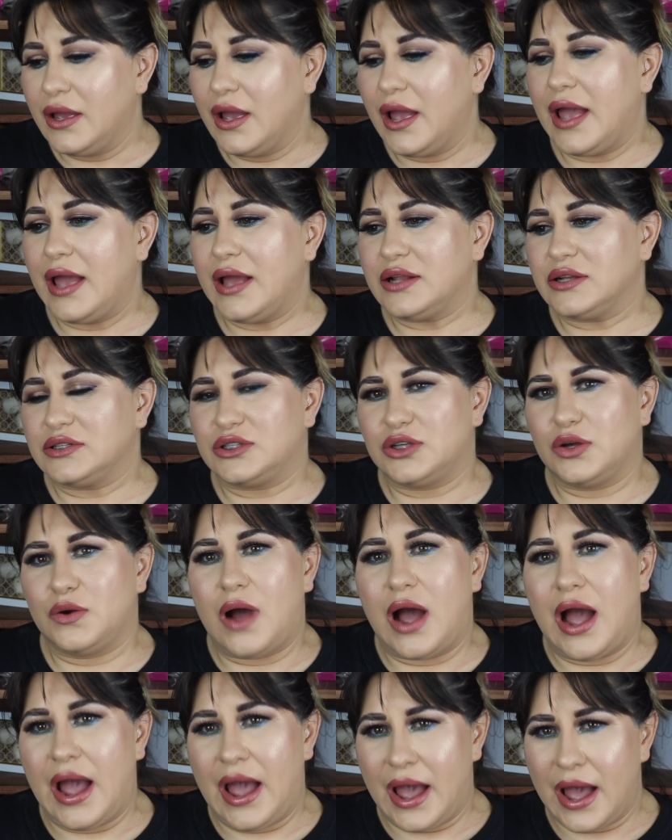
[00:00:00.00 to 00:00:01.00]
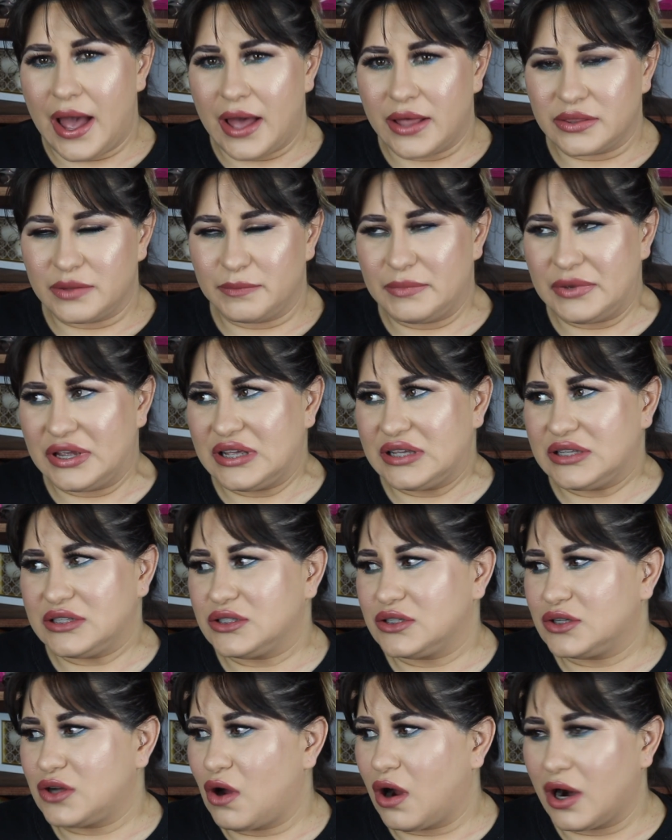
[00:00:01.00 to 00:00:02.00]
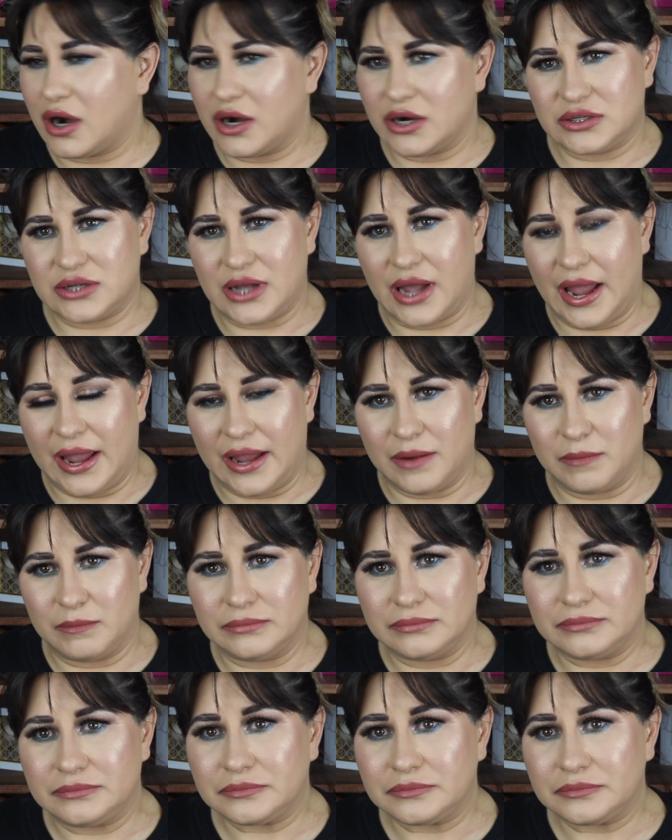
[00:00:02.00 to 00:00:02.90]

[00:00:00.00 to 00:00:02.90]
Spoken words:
And so I had the biggest hard time